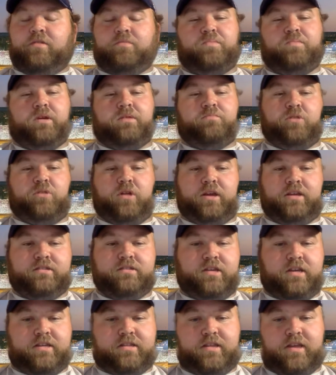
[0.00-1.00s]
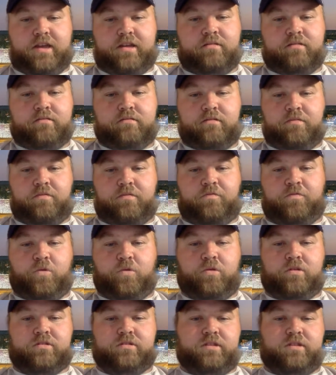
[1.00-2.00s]
big plays like that. I mean,
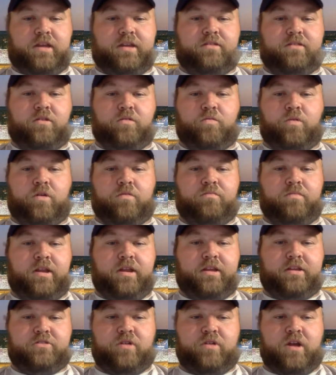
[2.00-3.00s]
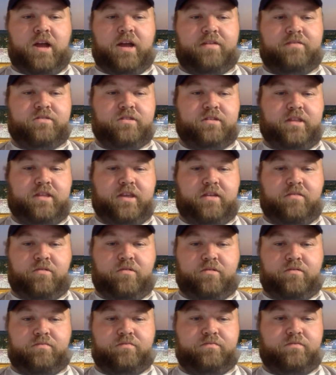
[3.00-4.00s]
Florida State, there weren't many drives that they
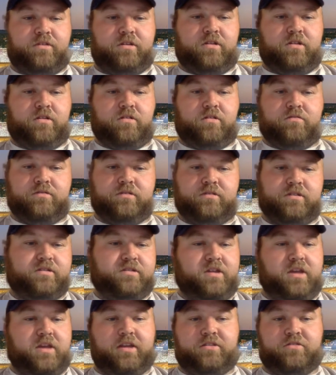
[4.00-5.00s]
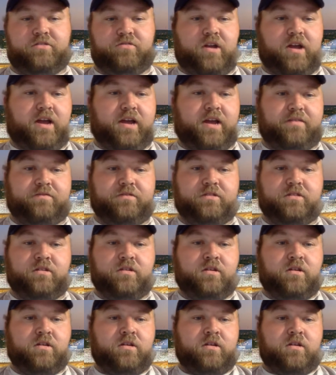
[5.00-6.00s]
were, sustained drives.
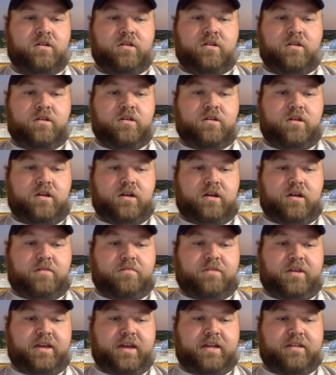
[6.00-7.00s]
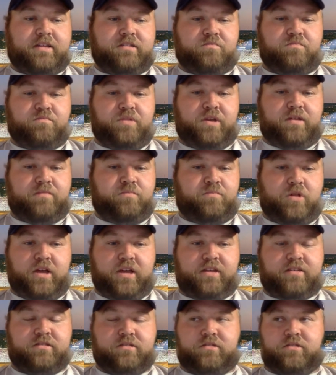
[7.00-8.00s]
They got some big
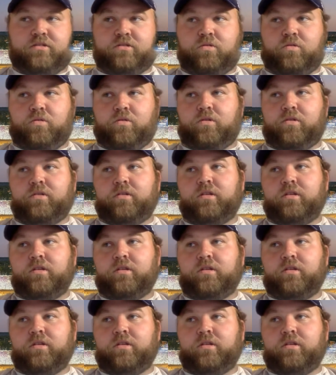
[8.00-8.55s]
plays and scored.